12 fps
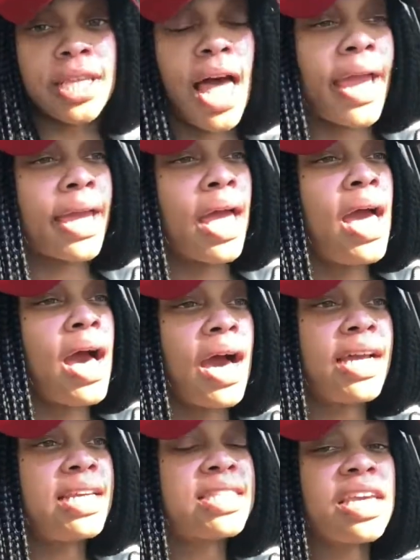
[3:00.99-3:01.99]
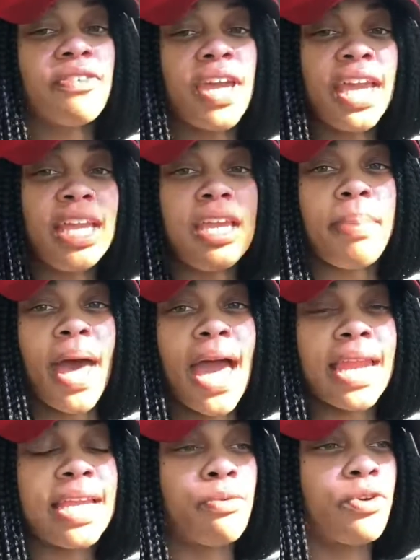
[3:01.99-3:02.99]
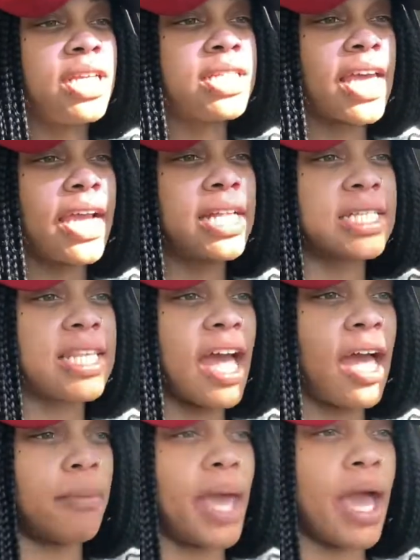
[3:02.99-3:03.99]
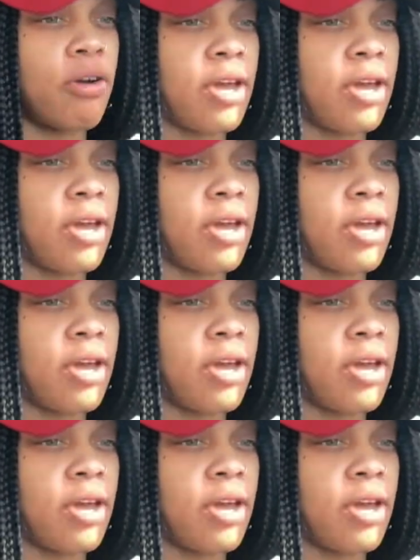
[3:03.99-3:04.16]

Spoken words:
Like, honestly, if anybody really take the time out